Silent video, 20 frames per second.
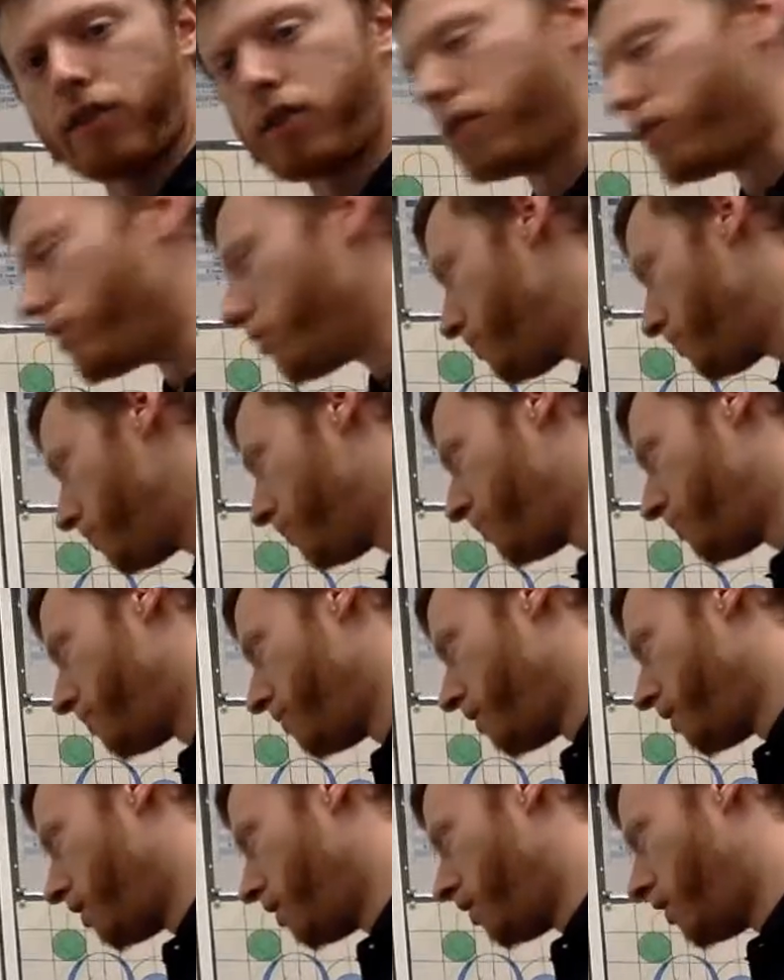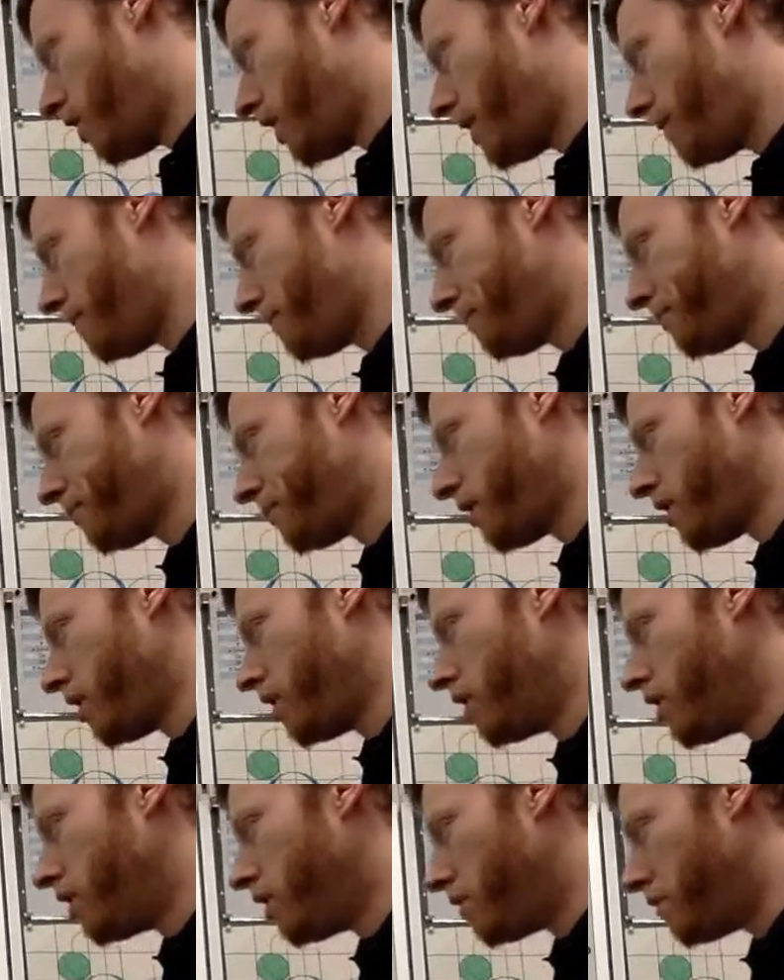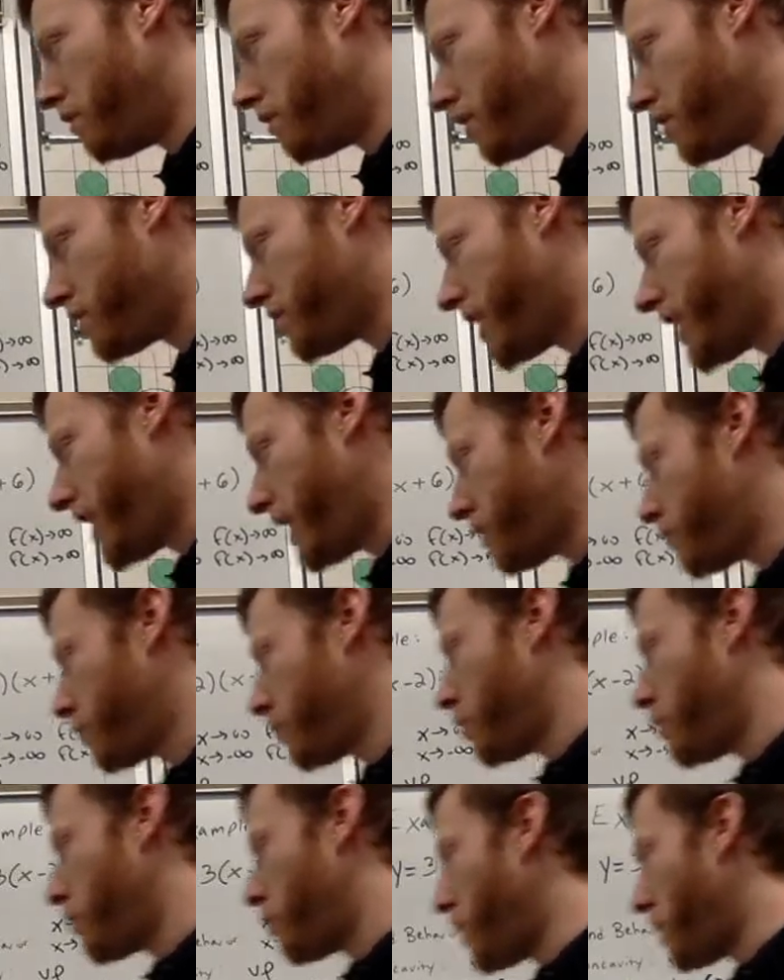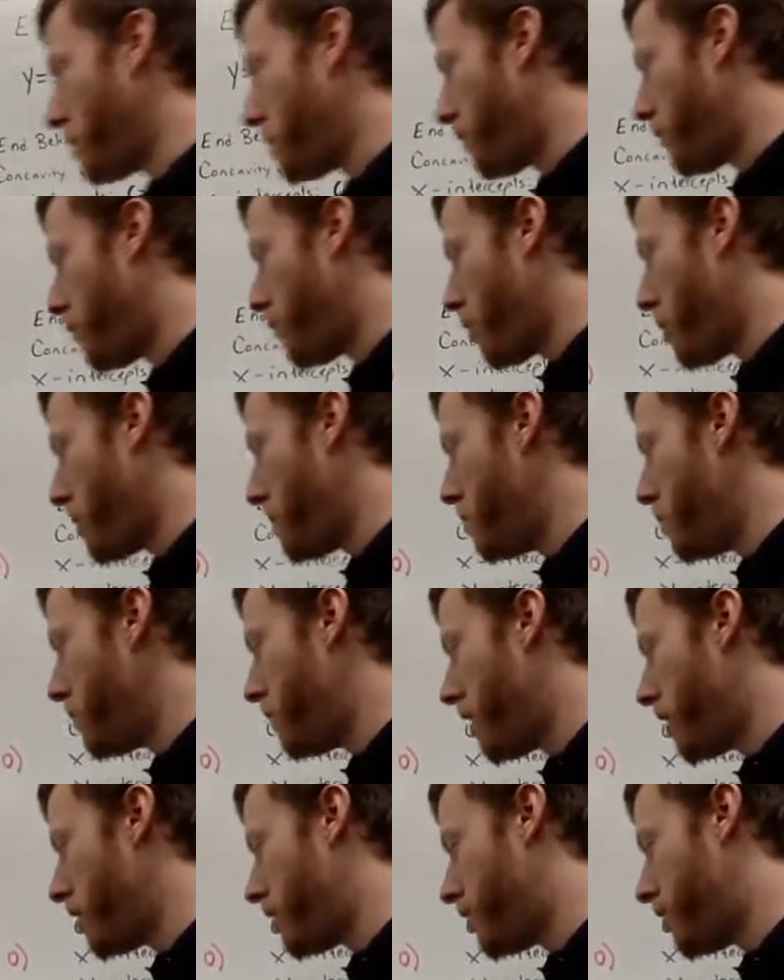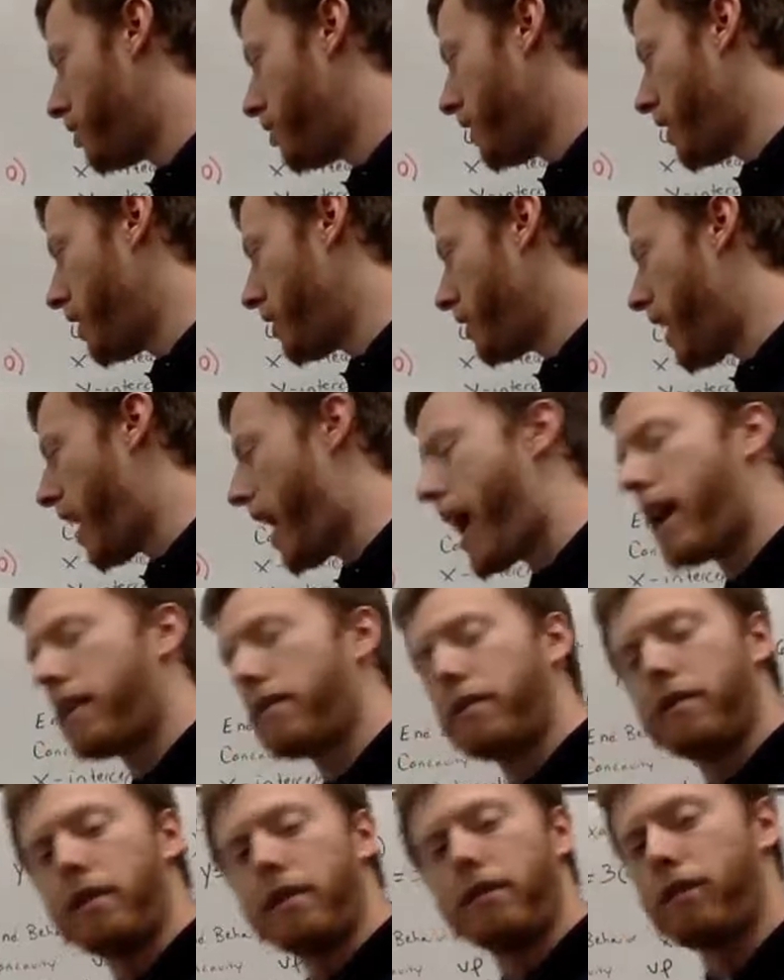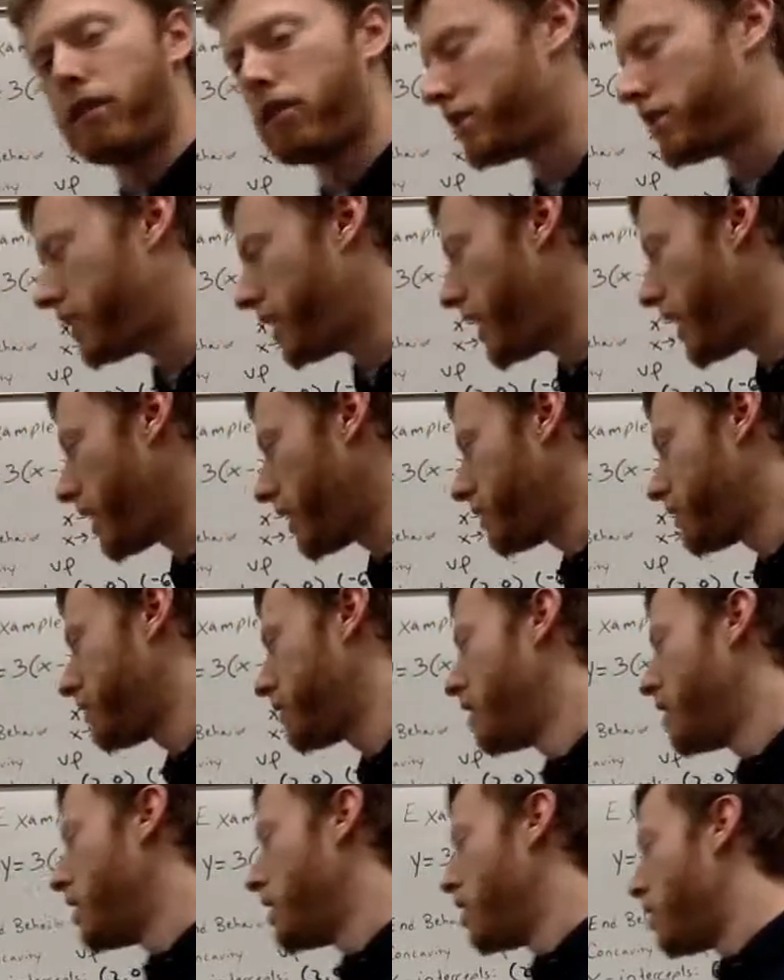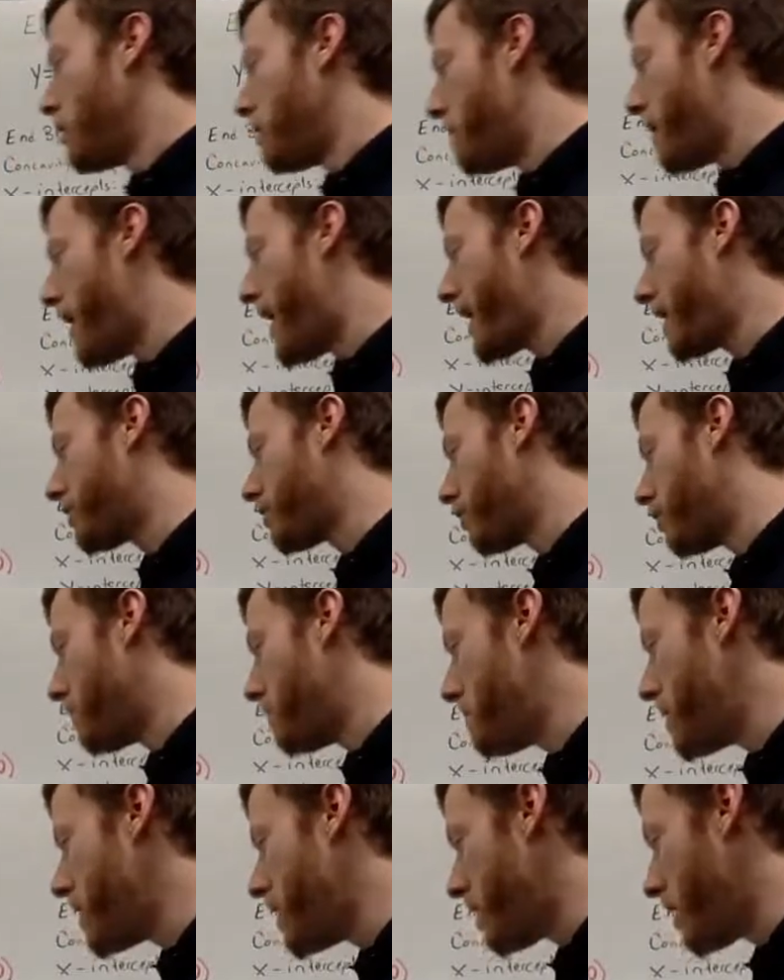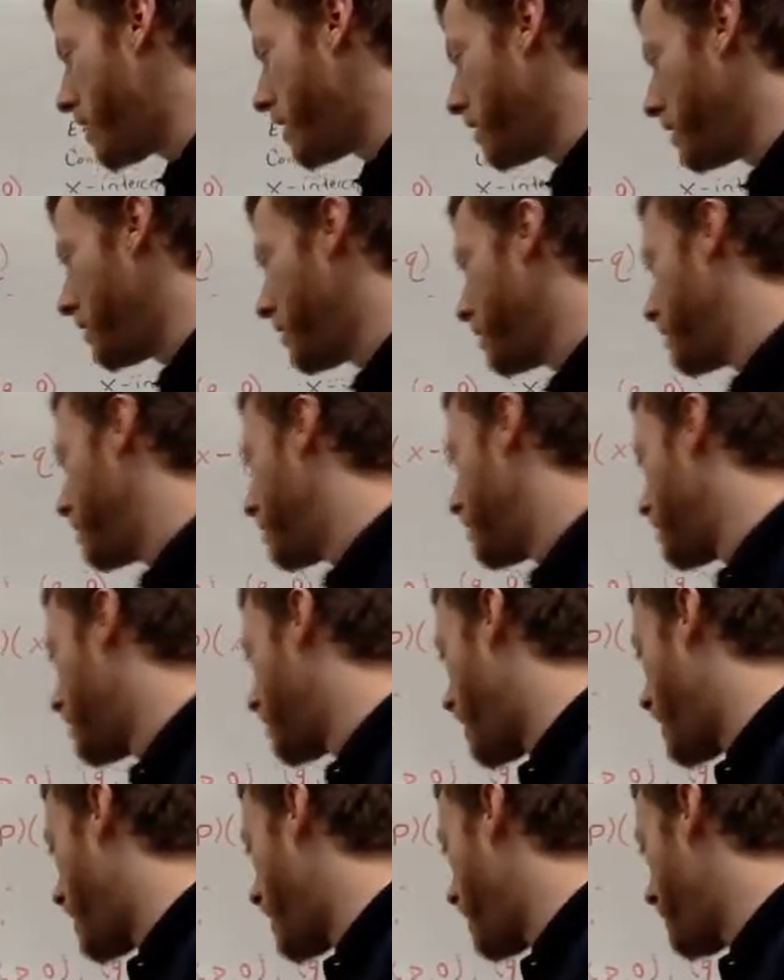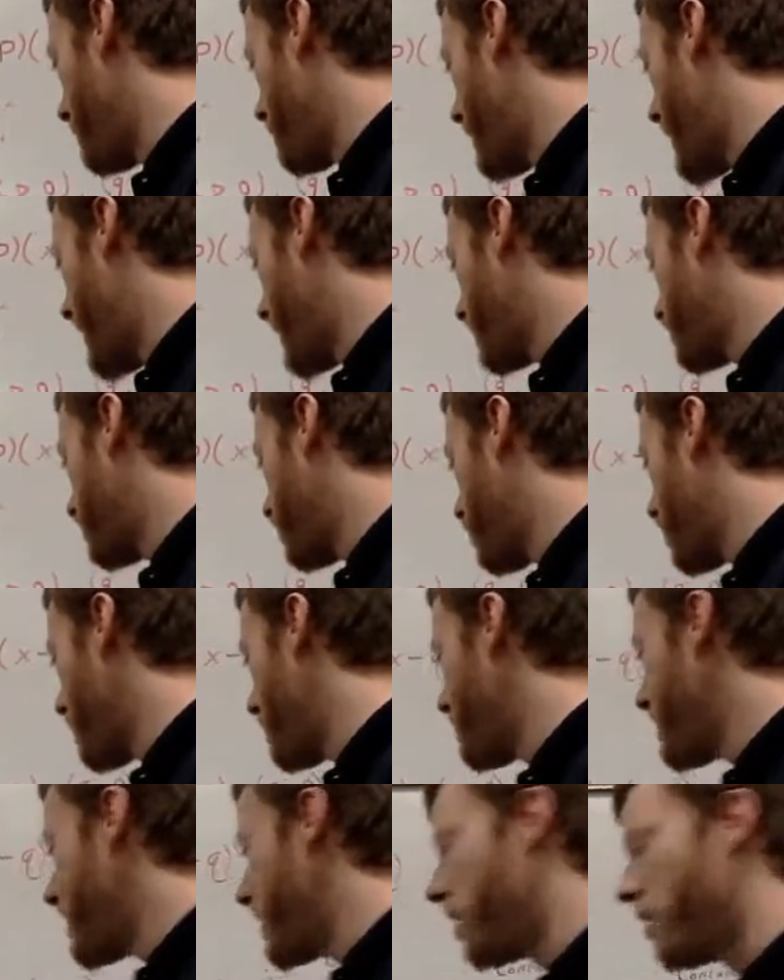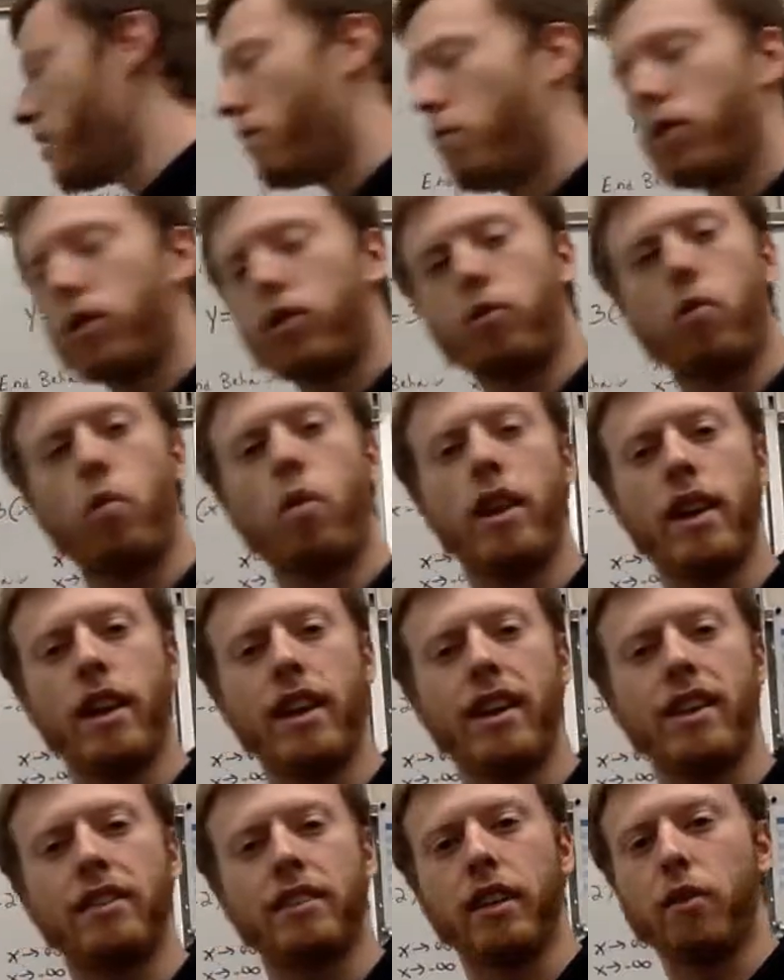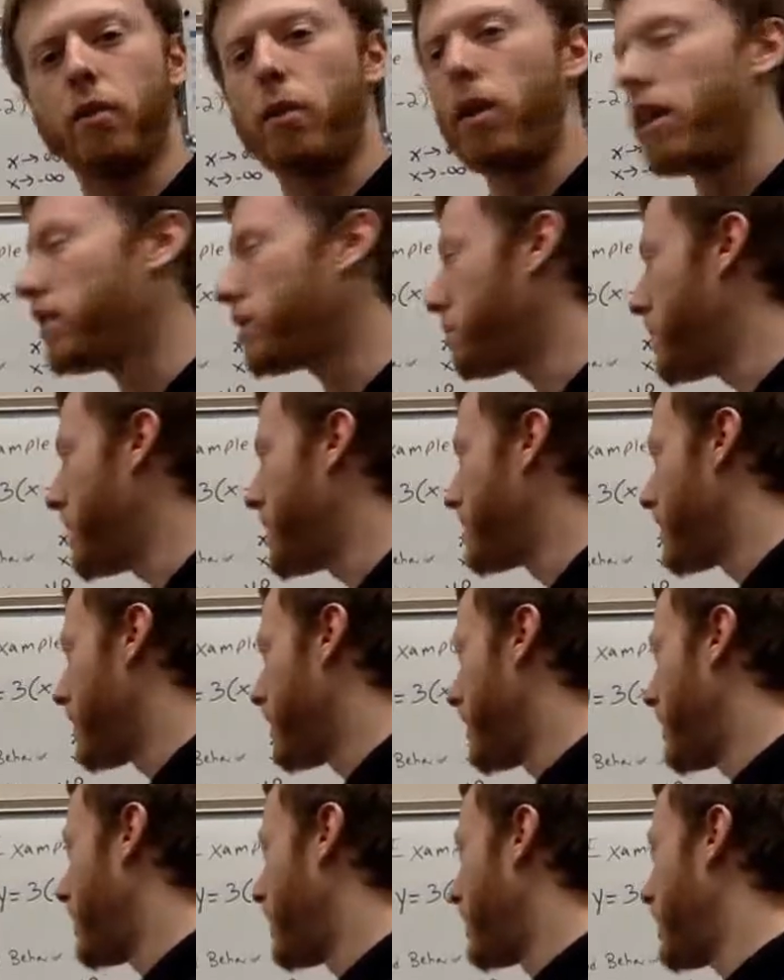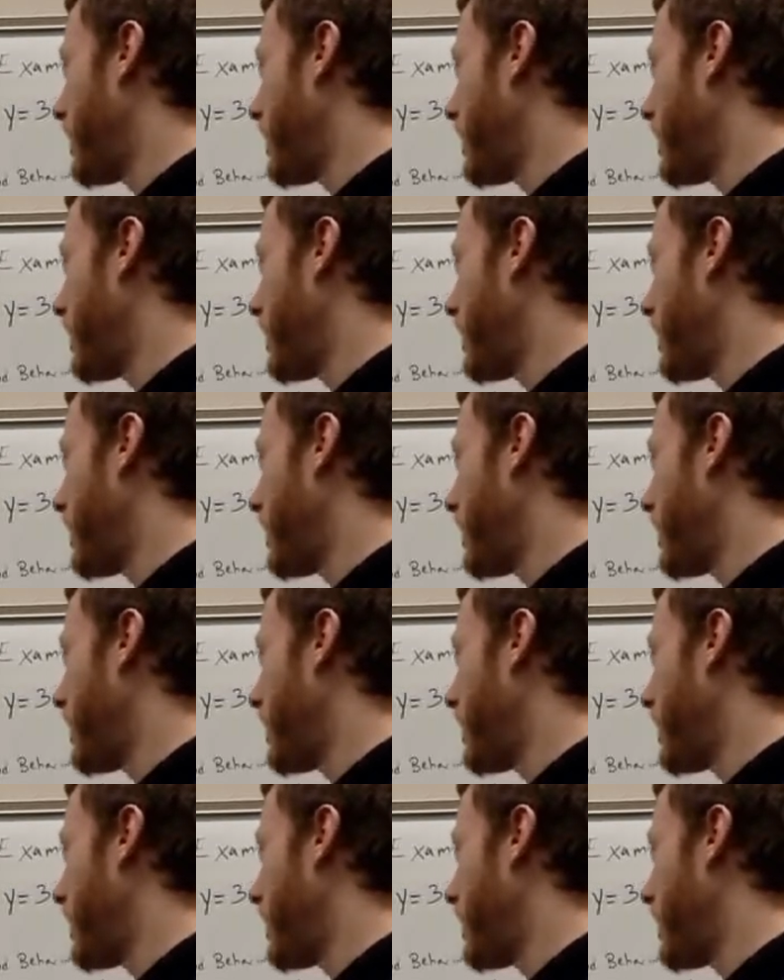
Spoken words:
2, okay? Vertex, real quick, before we move on to the other half of the vertex, max or min, okay? Max or min, which one is it? Well, it depends on the